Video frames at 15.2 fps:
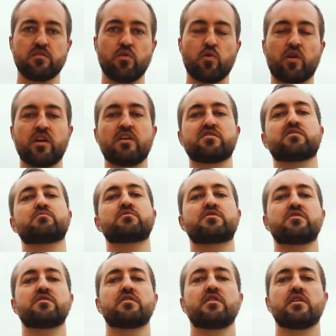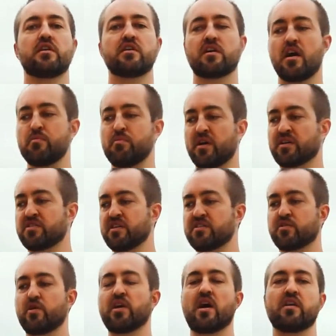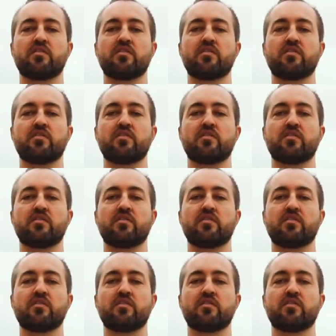organisms and complex things going on,